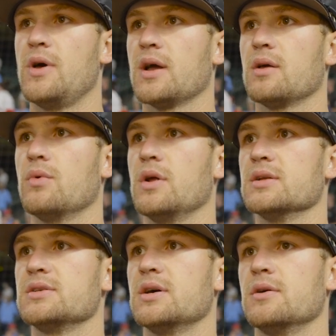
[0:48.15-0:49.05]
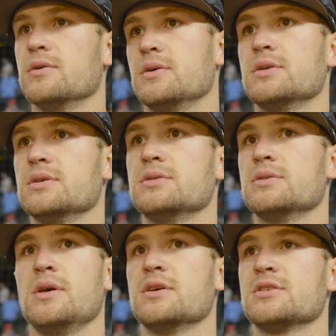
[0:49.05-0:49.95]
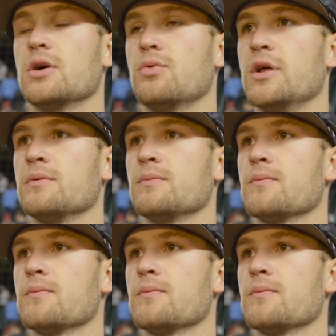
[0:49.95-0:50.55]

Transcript: back and win it. So it's a good win.